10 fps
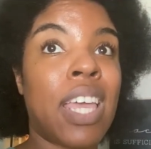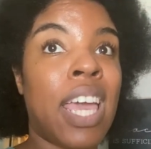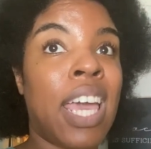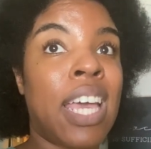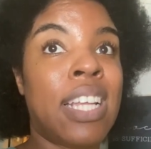
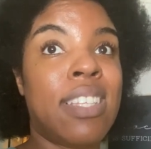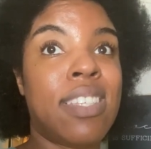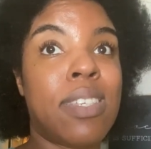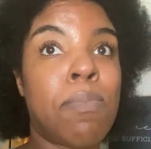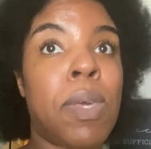and
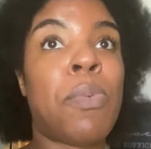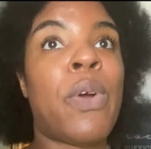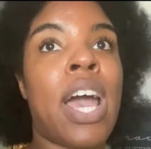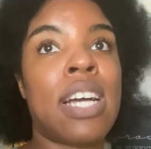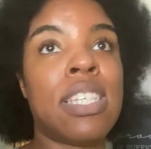be
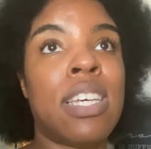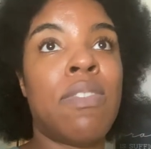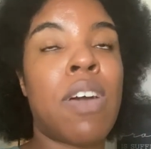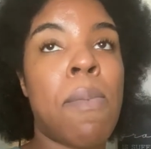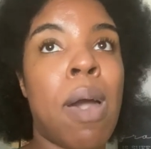
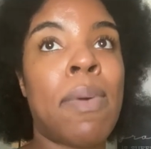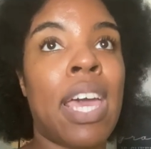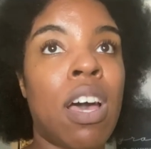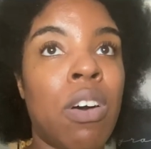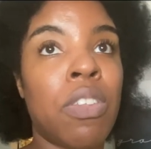proactive about my
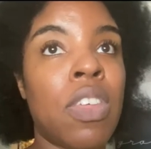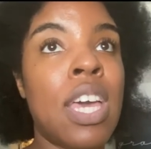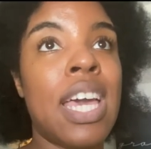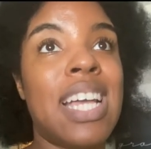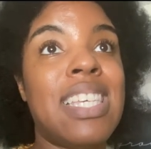health
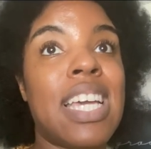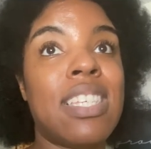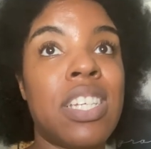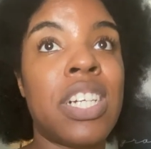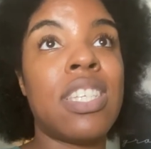and take it
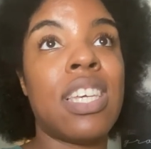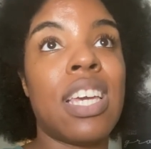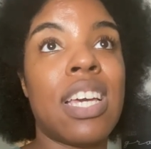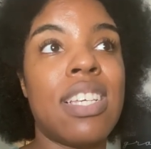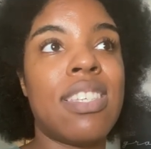seriously,
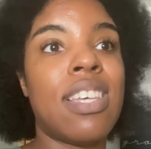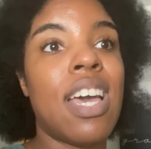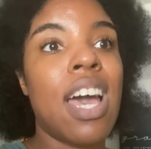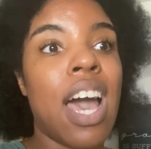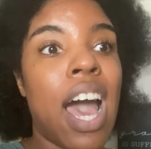because
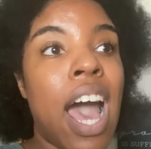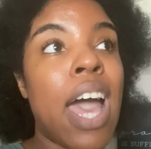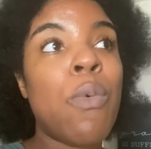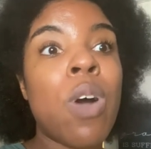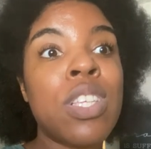
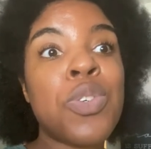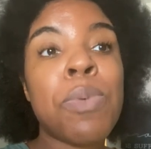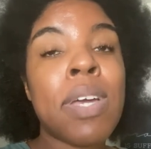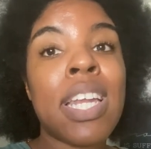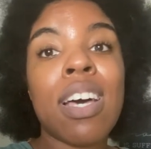I want to
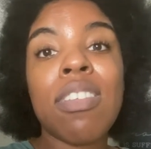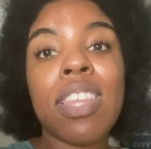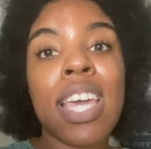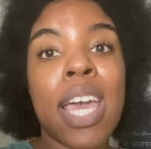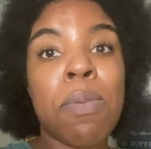remain
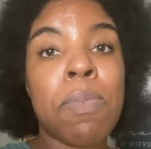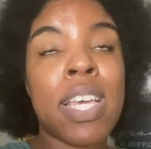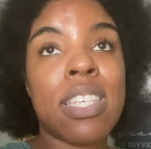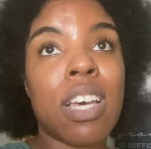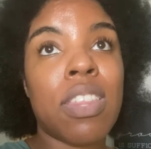healthy and be
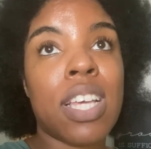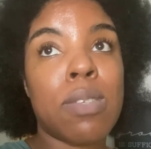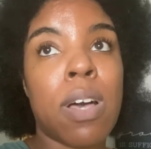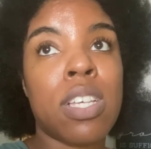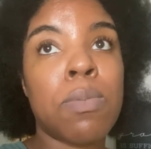as healthy
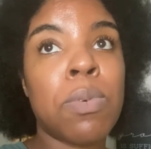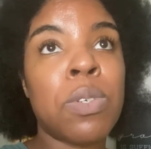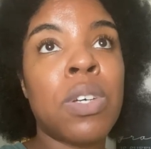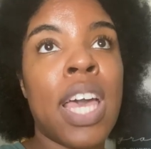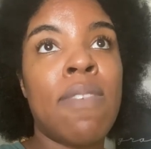as
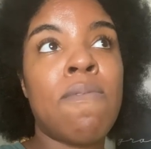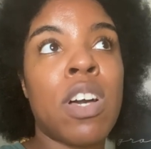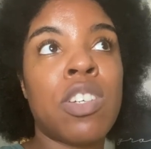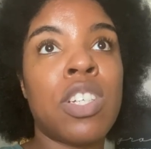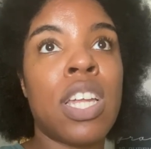possible and
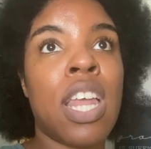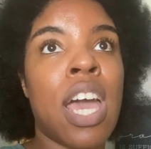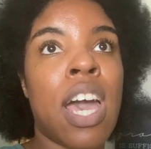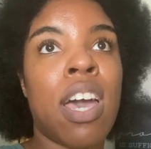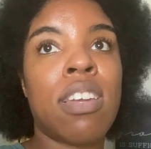function
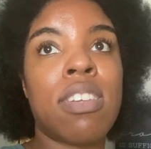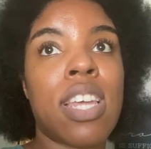at